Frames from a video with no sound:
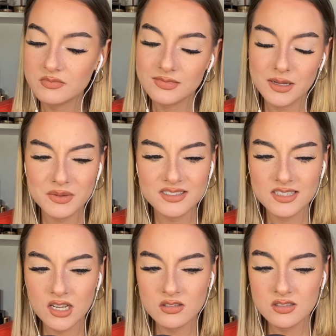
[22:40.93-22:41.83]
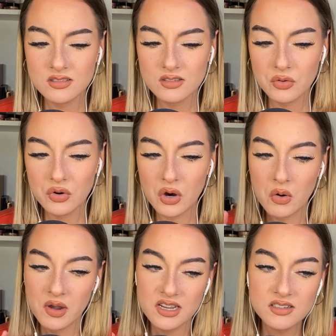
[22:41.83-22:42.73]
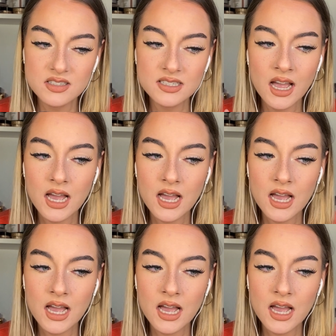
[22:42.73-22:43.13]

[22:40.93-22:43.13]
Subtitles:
I mean, seances don't always,